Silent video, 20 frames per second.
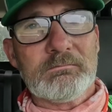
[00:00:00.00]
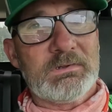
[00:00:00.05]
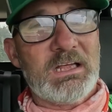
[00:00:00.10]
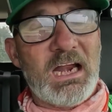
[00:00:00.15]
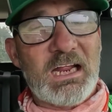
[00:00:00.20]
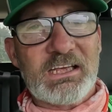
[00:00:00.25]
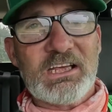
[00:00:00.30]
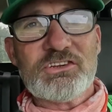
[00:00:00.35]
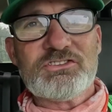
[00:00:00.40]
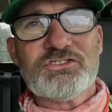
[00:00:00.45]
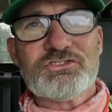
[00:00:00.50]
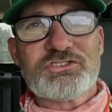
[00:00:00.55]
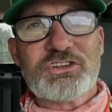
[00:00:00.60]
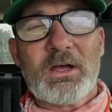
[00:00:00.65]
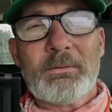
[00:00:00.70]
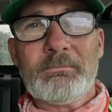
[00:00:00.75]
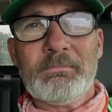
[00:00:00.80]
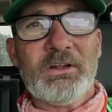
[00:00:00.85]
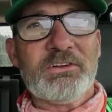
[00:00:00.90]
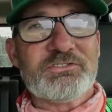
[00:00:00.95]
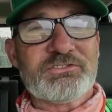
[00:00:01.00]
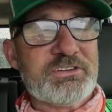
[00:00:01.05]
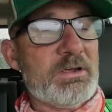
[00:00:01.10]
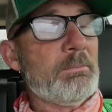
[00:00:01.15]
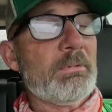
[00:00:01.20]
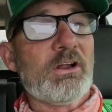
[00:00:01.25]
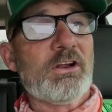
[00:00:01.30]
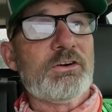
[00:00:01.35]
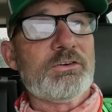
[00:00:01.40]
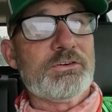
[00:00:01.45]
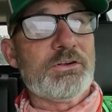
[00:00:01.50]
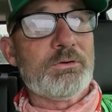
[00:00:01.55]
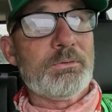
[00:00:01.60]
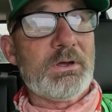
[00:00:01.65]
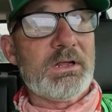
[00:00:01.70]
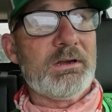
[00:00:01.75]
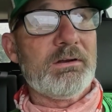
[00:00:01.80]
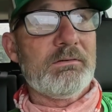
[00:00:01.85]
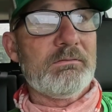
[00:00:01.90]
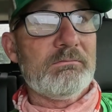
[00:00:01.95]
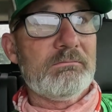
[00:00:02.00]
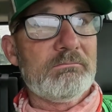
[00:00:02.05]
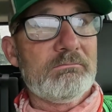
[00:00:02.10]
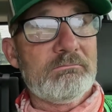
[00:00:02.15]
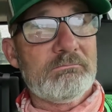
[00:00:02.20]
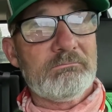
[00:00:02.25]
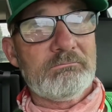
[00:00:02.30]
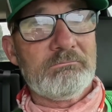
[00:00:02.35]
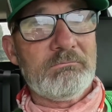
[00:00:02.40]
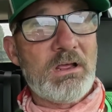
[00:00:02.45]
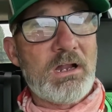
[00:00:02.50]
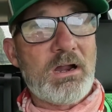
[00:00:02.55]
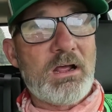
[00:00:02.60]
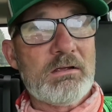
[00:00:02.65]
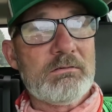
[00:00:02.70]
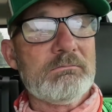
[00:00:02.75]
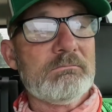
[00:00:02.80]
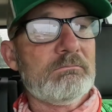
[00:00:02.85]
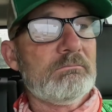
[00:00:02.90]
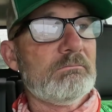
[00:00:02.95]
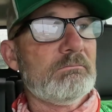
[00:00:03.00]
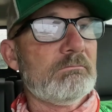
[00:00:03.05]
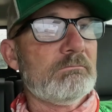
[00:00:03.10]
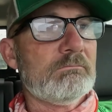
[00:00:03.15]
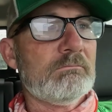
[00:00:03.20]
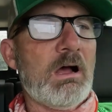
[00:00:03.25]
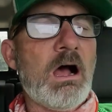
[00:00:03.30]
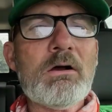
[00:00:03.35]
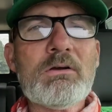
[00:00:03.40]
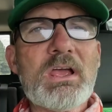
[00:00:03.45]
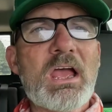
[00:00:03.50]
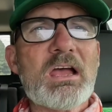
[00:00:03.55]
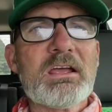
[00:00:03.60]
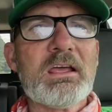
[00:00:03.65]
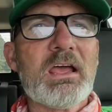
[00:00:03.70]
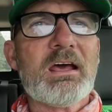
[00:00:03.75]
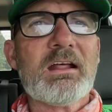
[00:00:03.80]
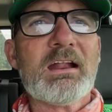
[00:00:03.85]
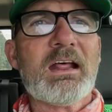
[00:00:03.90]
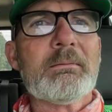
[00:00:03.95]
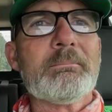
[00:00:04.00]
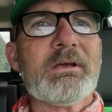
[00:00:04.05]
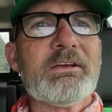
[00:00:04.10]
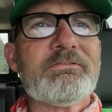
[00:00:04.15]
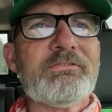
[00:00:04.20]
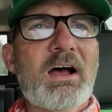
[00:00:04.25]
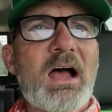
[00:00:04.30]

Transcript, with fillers: can I get you something that's similar to it? You know? Oh, yeah, yeah, that'd be